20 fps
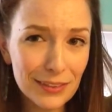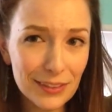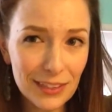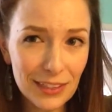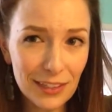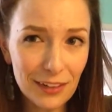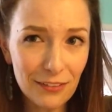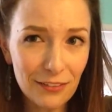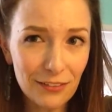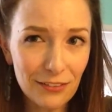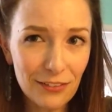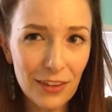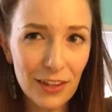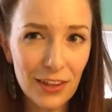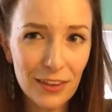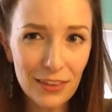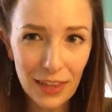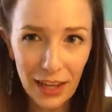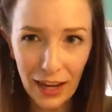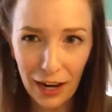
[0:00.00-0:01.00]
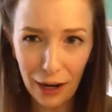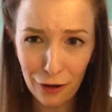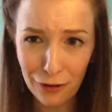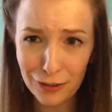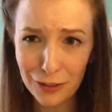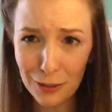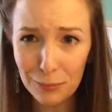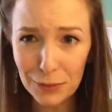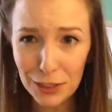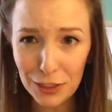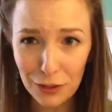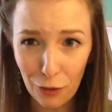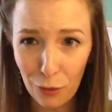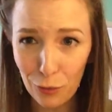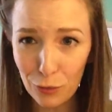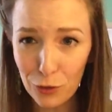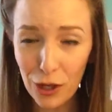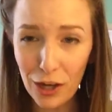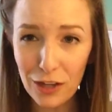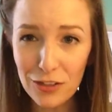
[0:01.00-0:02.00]
give the hair something to
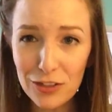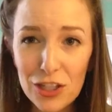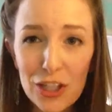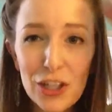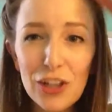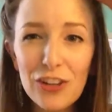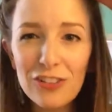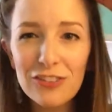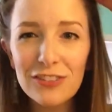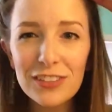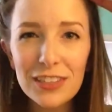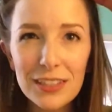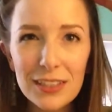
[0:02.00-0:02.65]
hold on to,